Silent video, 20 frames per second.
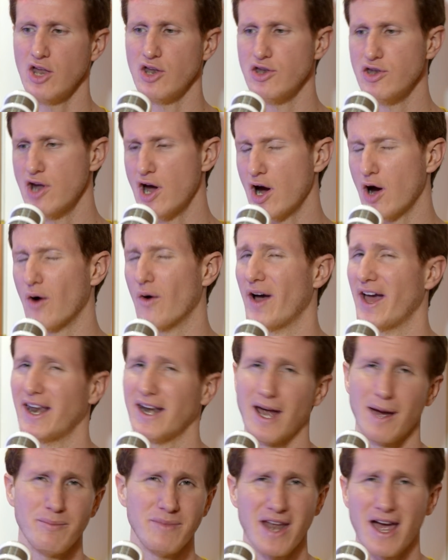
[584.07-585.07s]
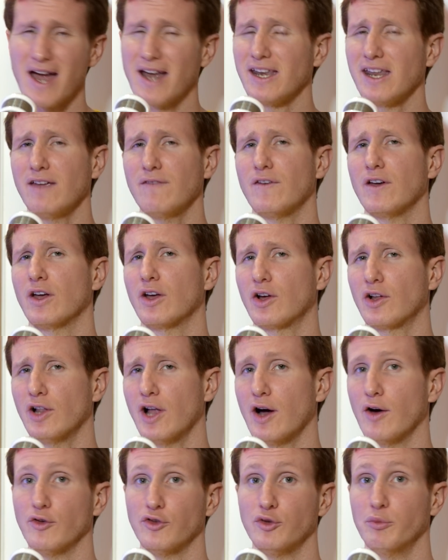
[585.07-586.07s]
No, and I'm not even
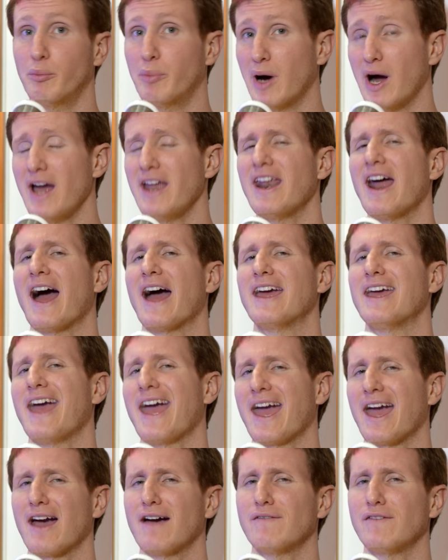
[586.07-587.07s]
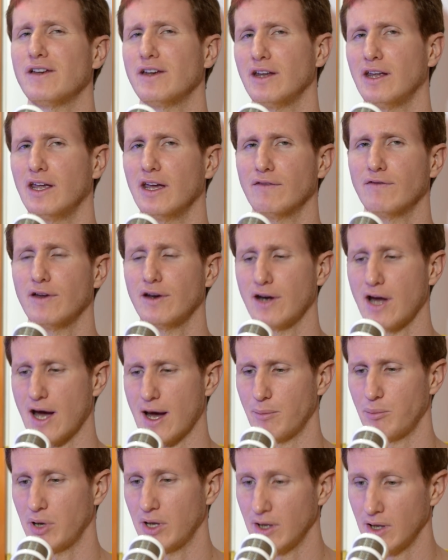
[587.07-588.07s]
close, but I haven't given
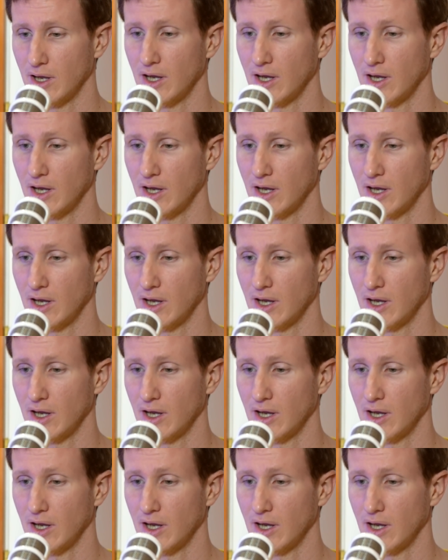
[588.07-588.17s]
up.